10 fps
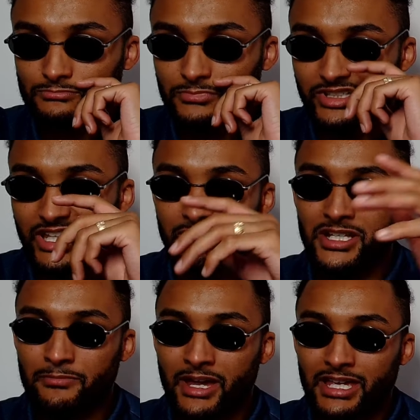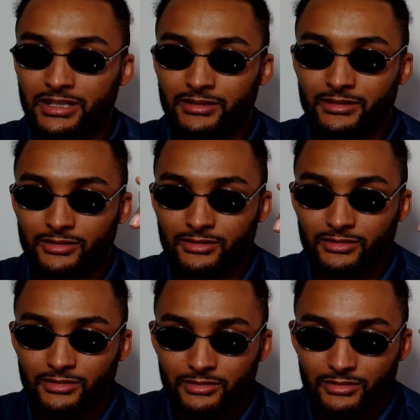But yeah, in the main,
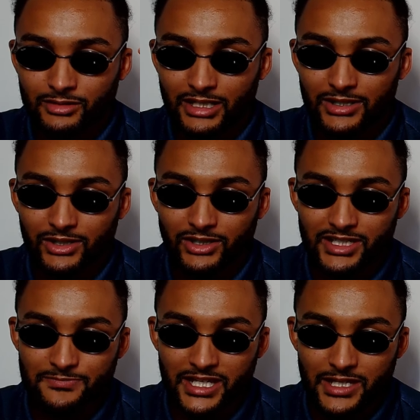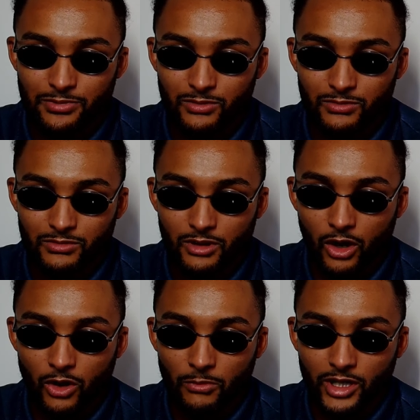yeah, look at this, people.
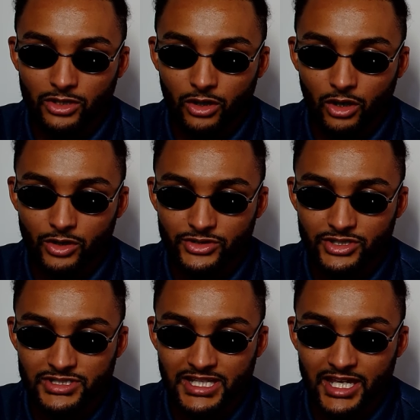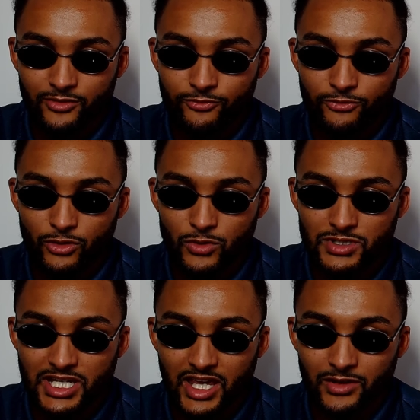Oh my God, Zhang threw
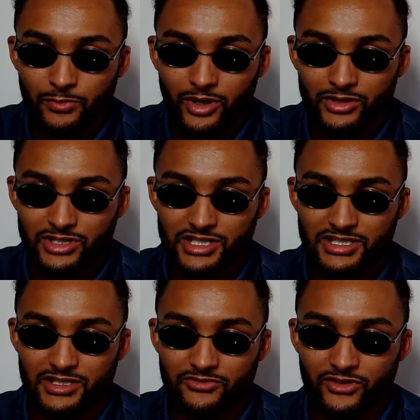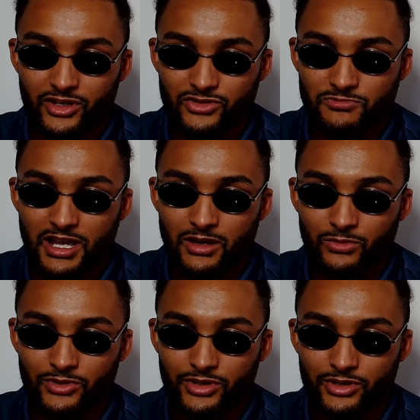10 punches in the first
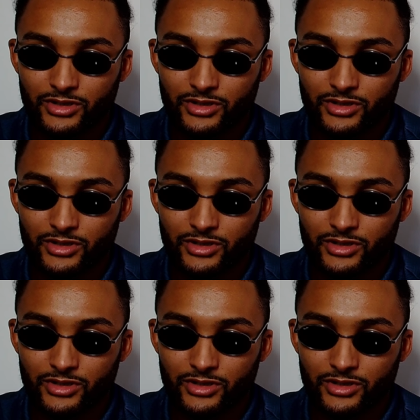round.